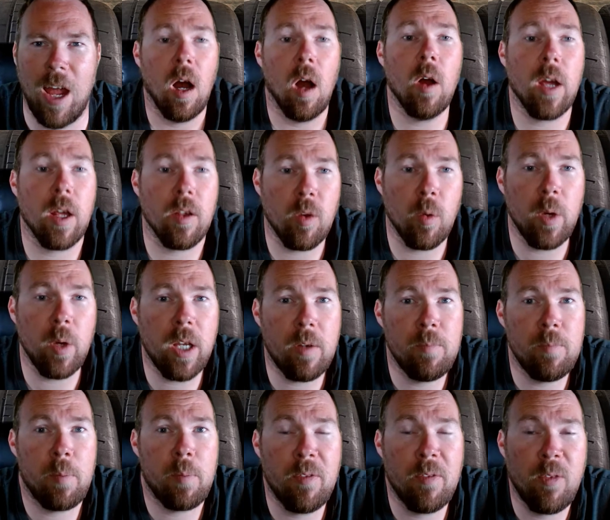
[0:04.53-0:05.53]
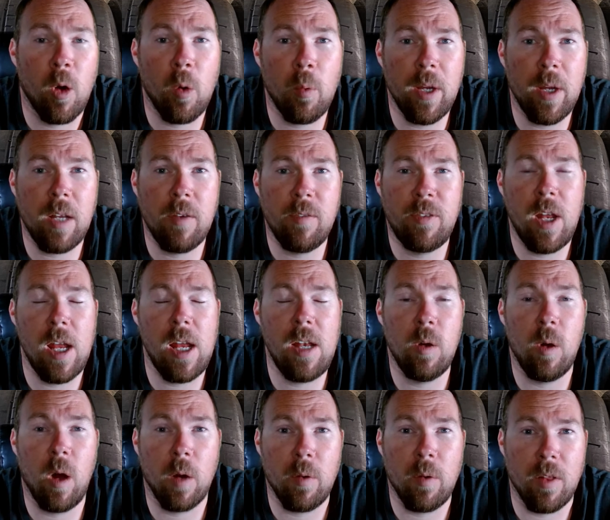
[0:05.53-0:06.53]
Okay, so before we
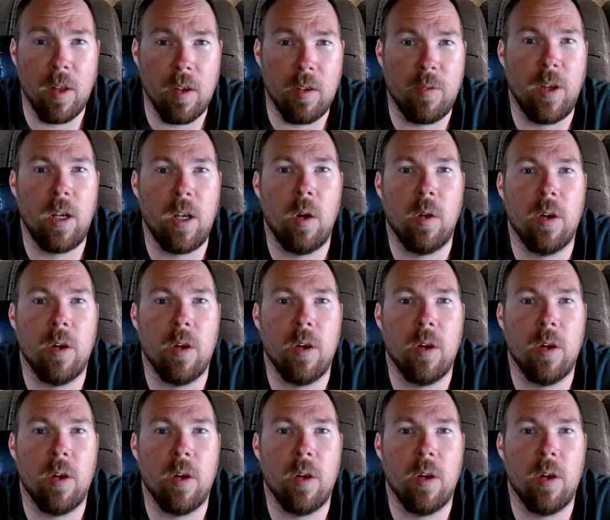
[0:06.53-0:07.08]
continue on with this video,